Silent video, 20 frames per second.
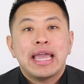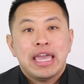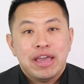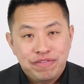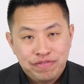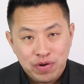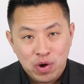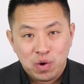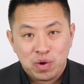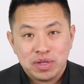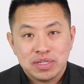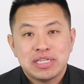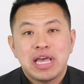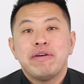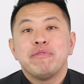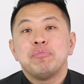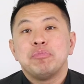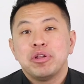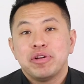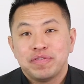Get focused.
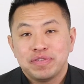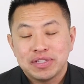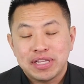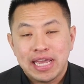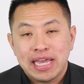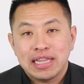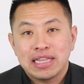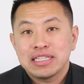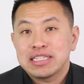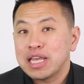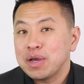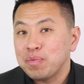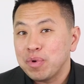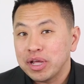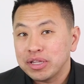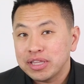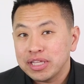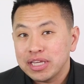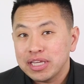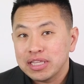Have a beautiful day. Let's get
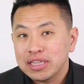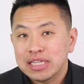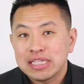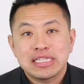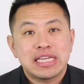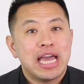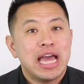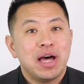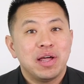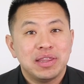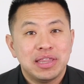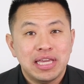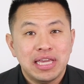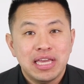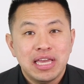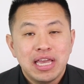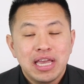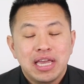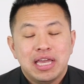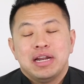wealthy. Let's get
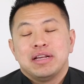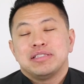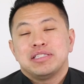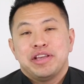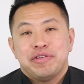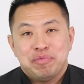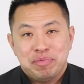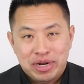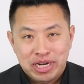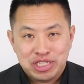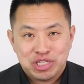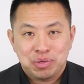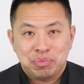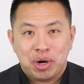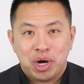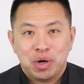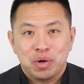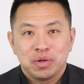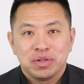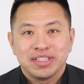healthy. And I'll see everybody
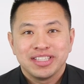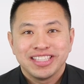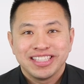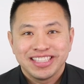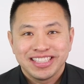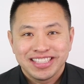tomorrow.